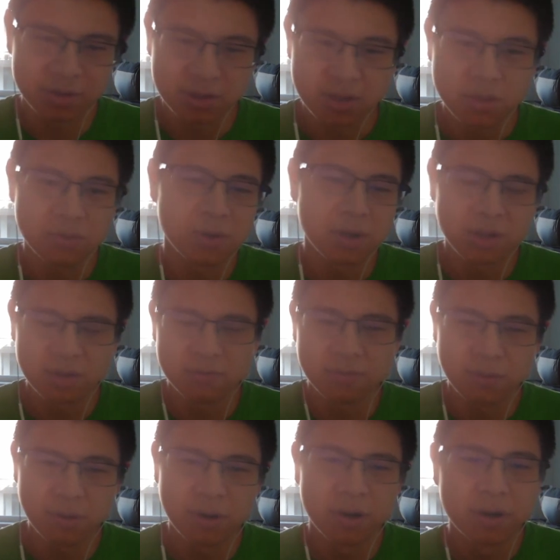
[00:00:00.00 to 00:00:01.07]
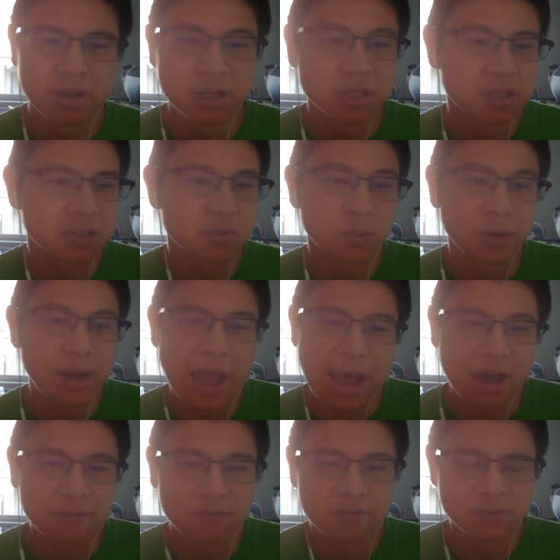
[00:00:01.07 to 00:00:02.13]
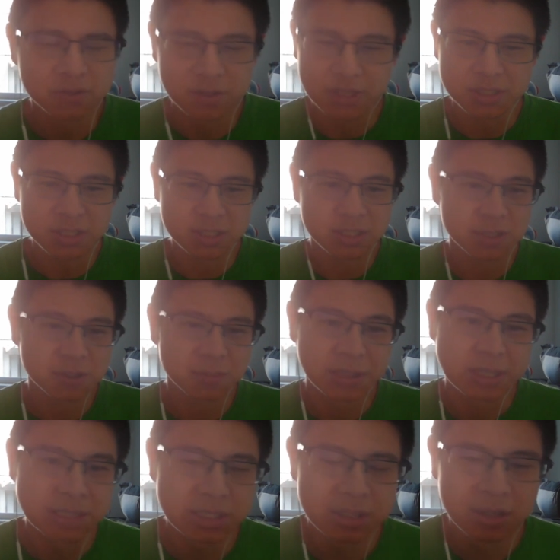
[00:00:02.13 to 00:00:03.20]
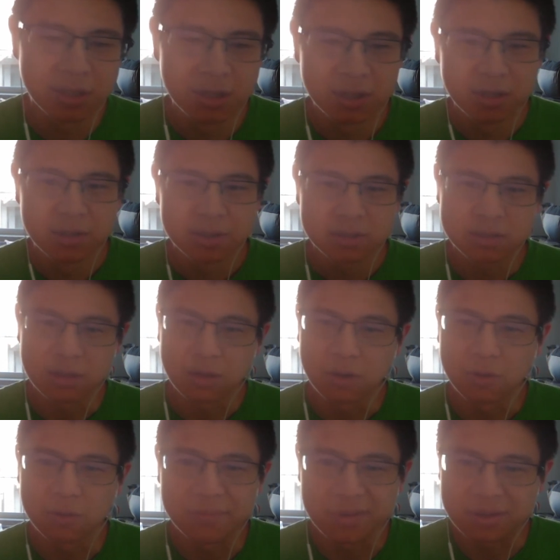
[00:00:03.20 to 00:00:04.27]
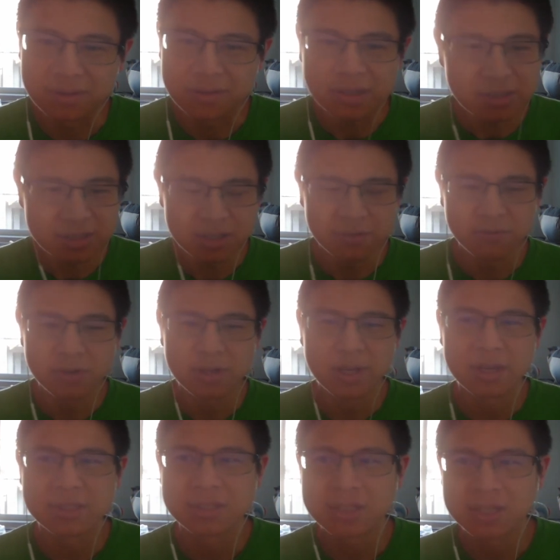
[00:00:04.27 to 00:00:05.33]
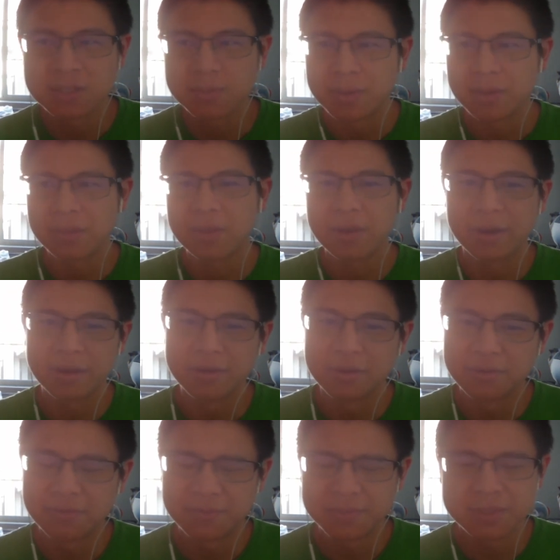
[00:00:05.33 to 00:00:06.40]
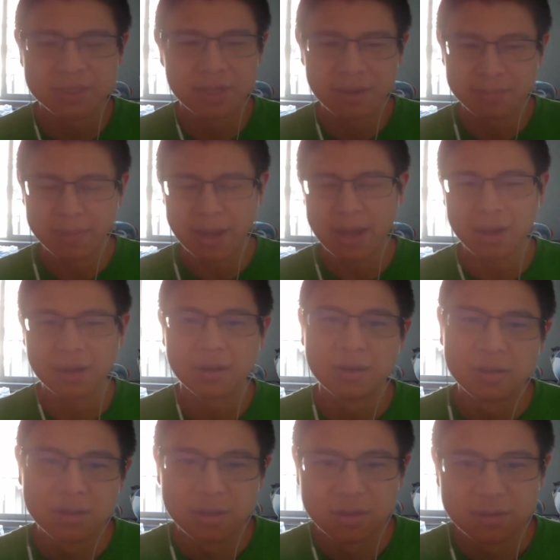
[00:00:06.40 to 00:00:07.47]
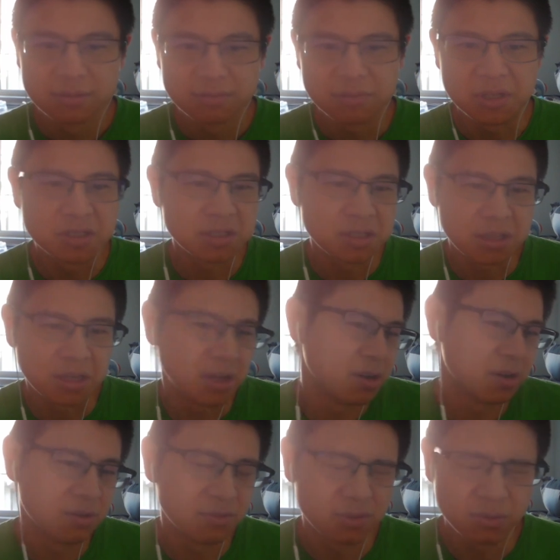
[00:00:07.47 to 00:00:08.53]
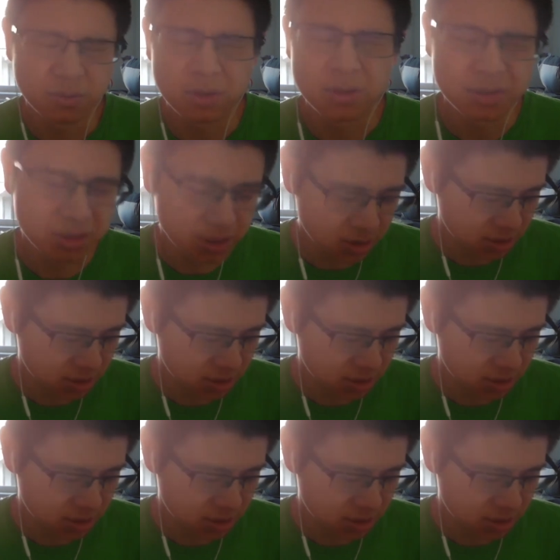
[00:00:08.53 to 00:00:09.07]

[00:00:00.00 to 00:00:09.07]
E3 to E4, in just one half. So that's just 6 months. So suffering a 6-month kind of step back isn't the end of the world.